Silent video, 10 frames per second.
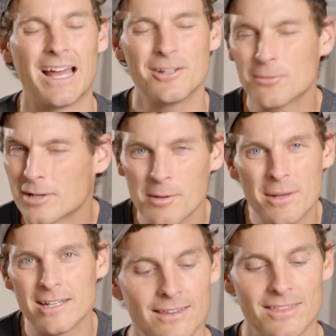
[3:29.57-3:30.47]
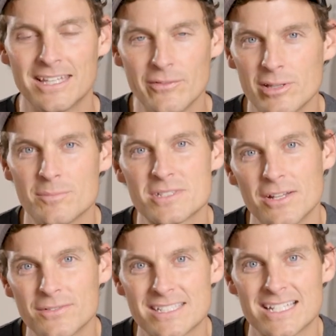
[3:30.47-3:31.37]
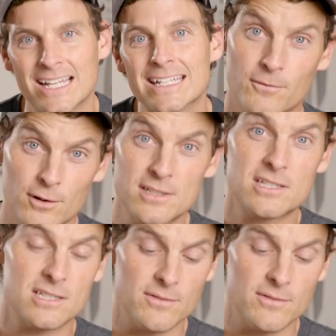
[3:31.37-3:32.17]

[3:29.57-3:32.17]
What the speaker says: I don't recommend it. The devil himself designed instance,